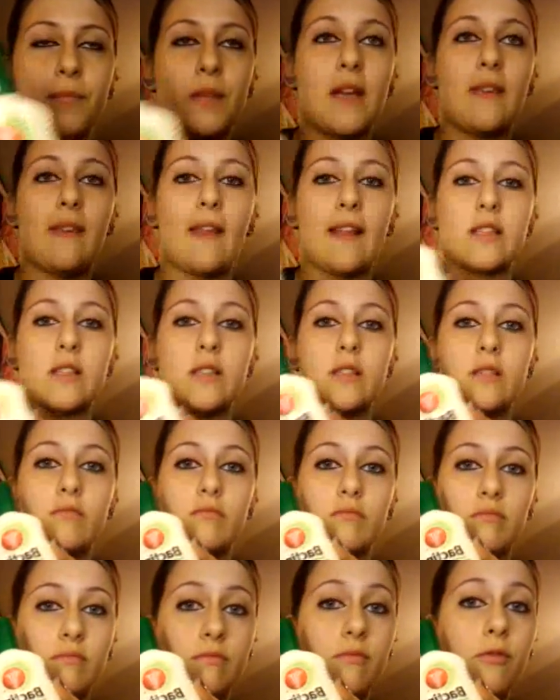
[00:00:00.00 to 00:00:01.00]
And that's
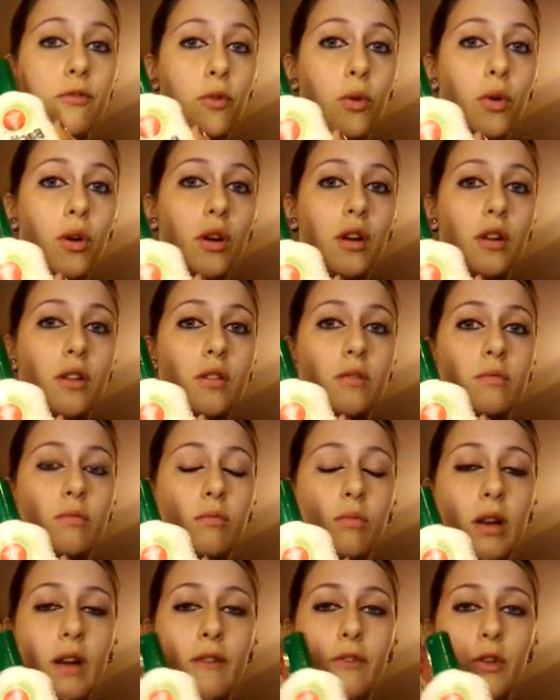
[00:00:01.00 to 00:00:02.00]
for
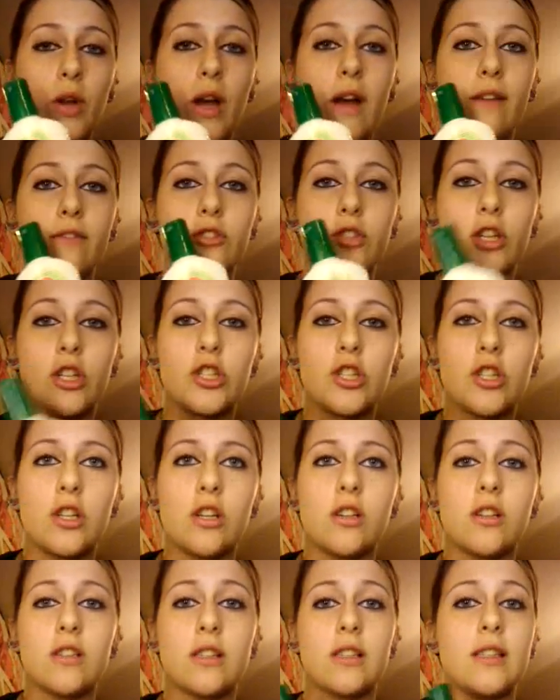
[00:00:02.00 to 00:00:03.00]
whenever you have stretched
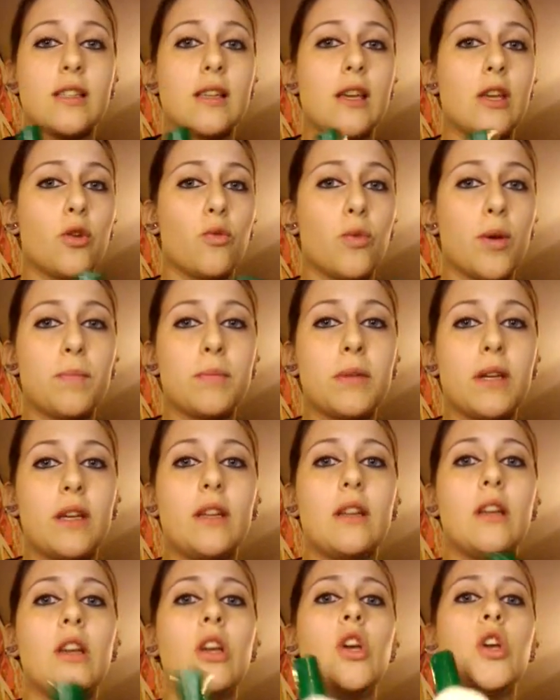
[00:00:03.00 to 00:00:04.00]
ears and say you ripped it,
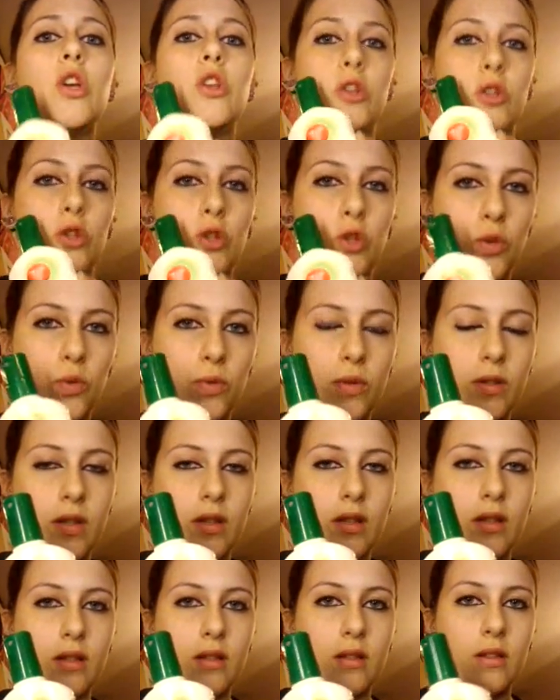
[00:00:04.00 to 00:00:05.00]
use
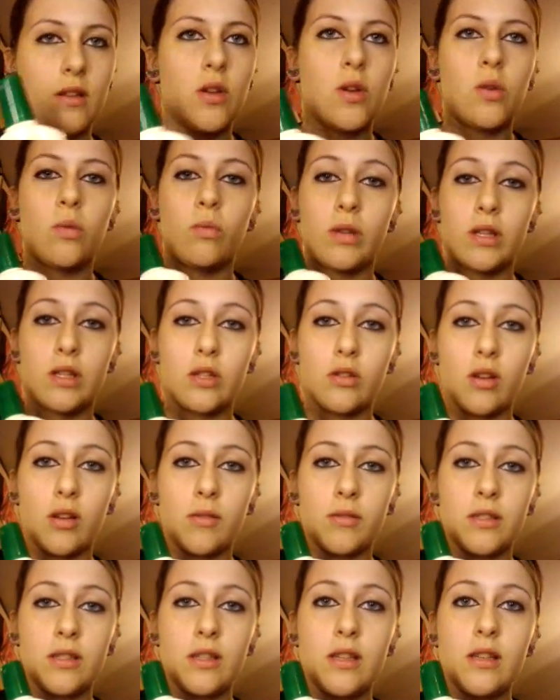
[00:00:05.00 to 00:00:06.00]
this. When it's
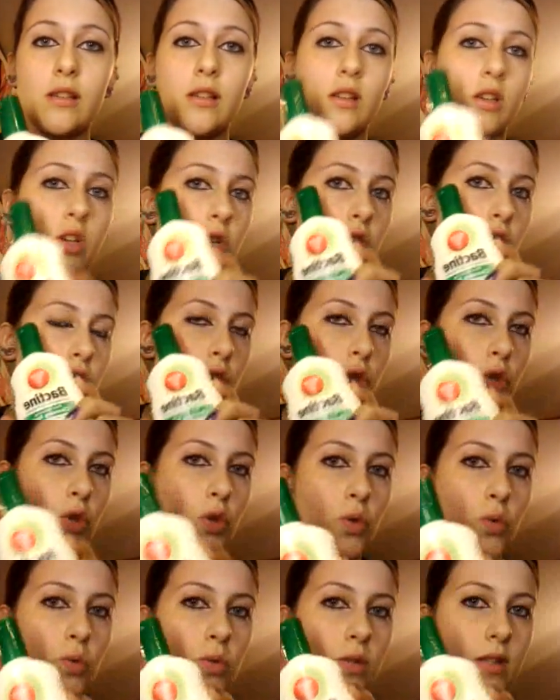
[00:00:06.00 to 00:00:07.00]
crusty,
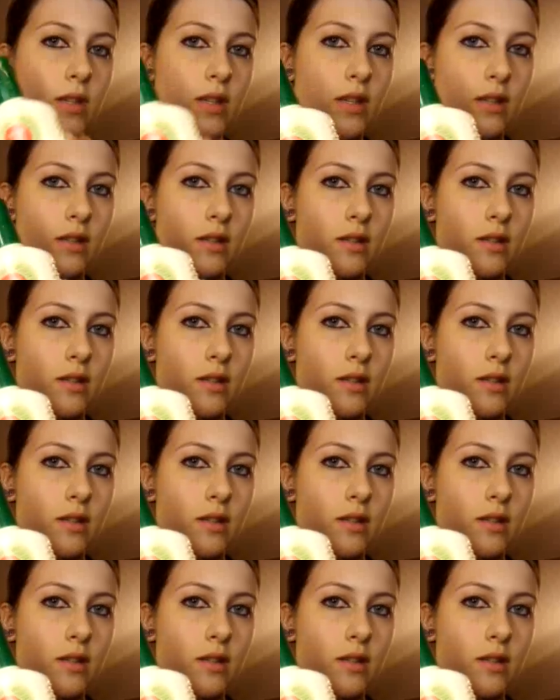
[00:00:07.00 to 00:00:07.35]
use this.